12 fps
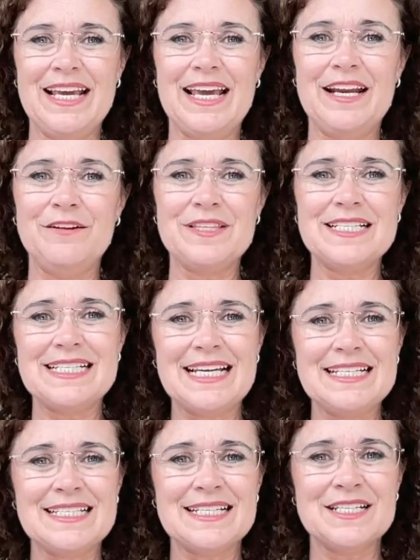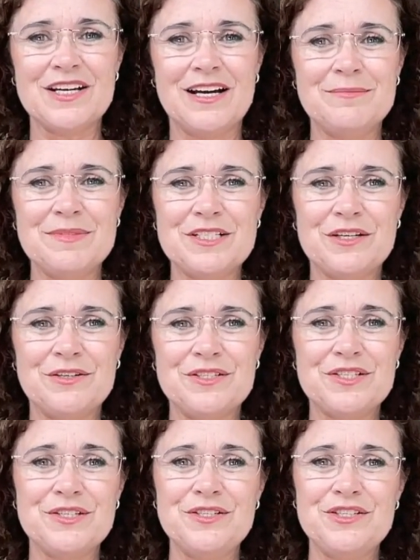And if the dates and times don't
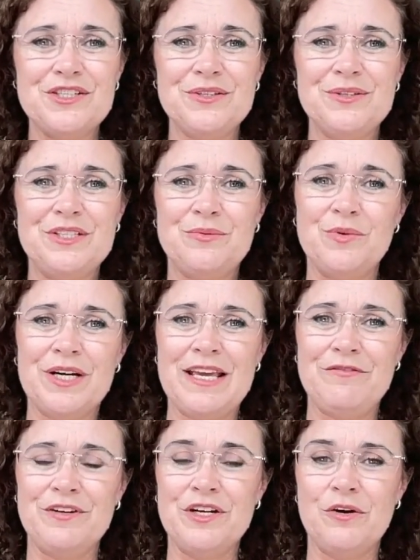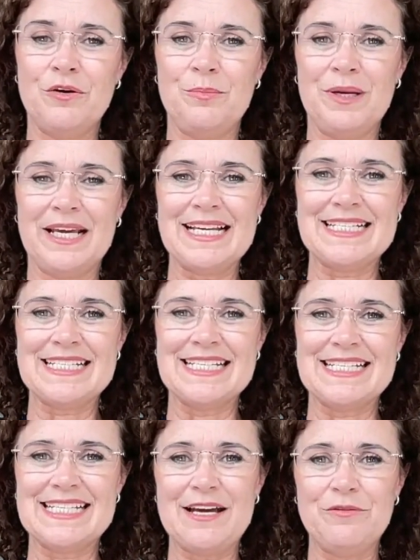suit you and you want to have a no obligation
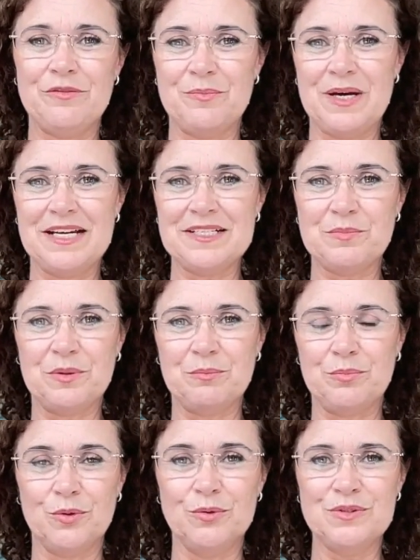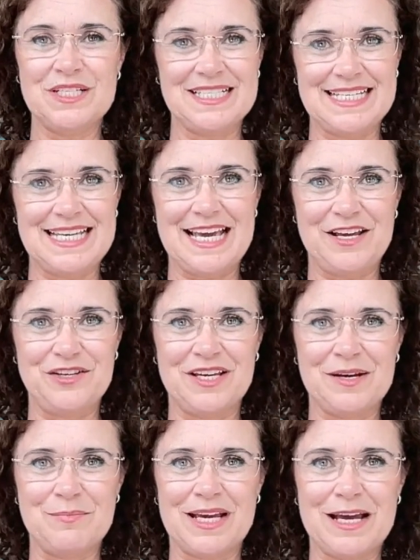chat with my husband Paul to see how you
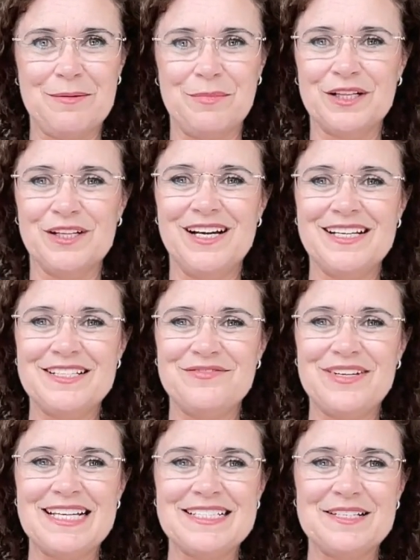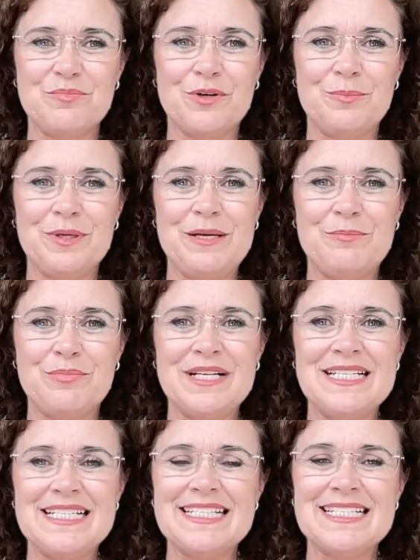can become a client of ours at Property
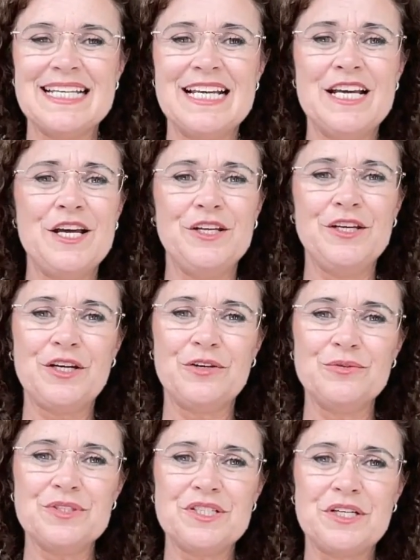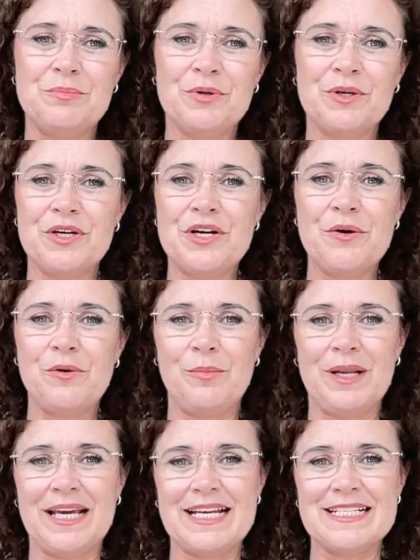Apprentice, you can also book a no
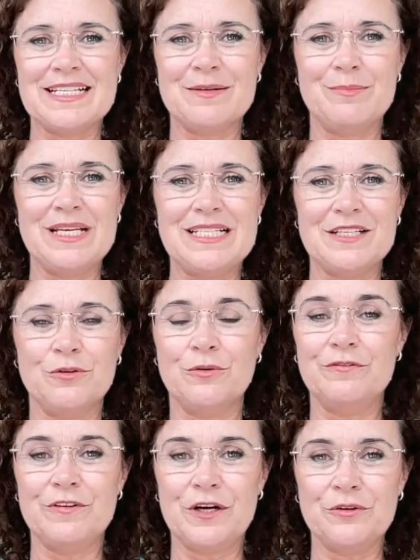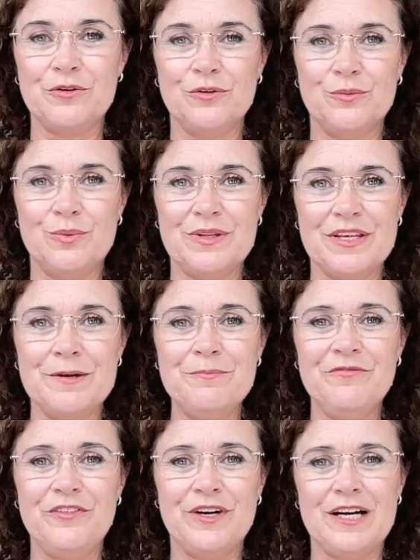obligation meeting or phone call with
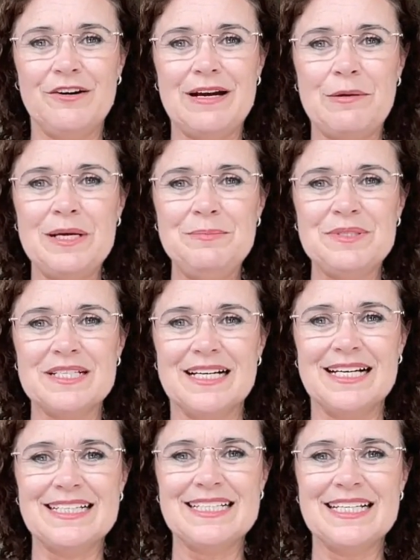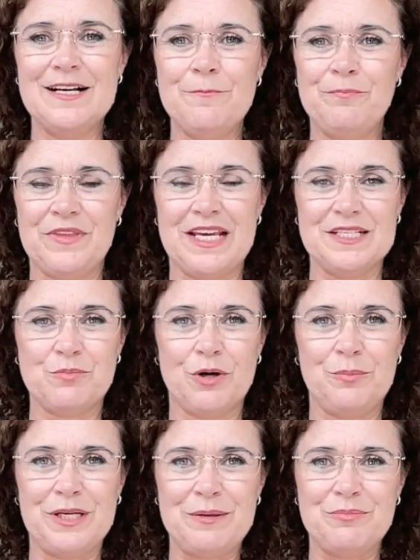him via our website. That's
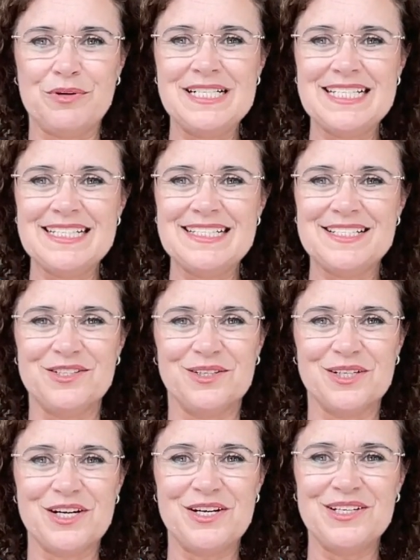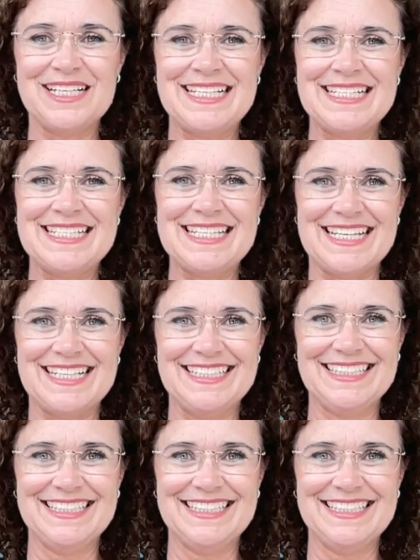propertyapprentice.co.nz.